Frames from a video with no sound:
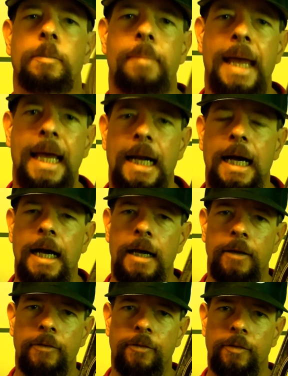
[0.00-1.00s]
Labatt
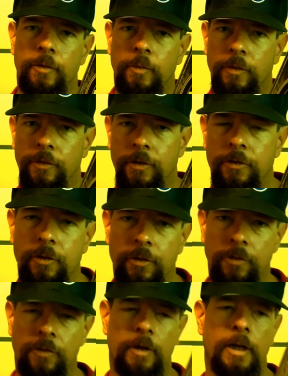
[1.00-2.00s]
Ice was
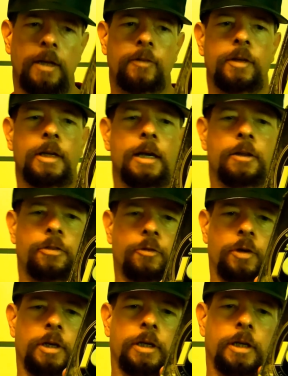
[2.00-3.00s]
introduced in
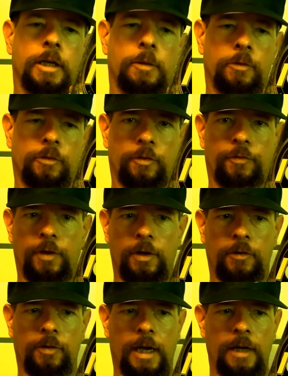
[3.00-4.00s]
1993 and it was the
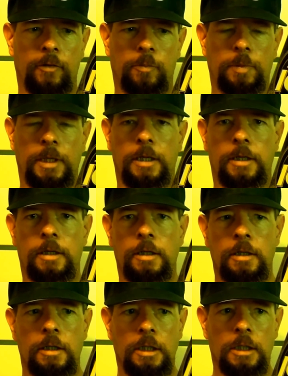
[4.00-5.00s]
first ice
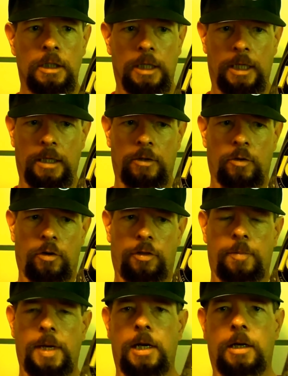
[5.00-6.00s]
beer in
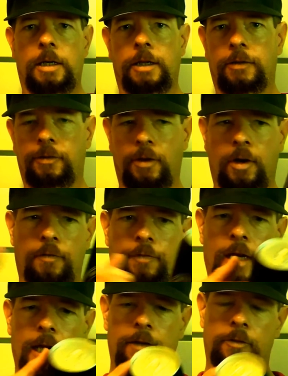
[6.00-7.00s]
North America and it set
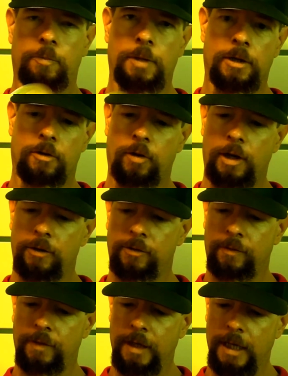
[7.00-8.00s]
off the ice beer
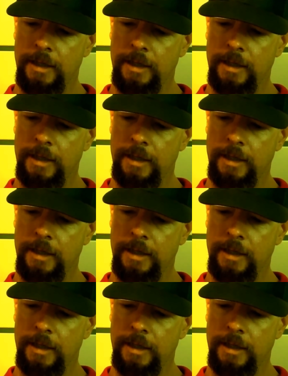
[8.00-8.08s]
craze of the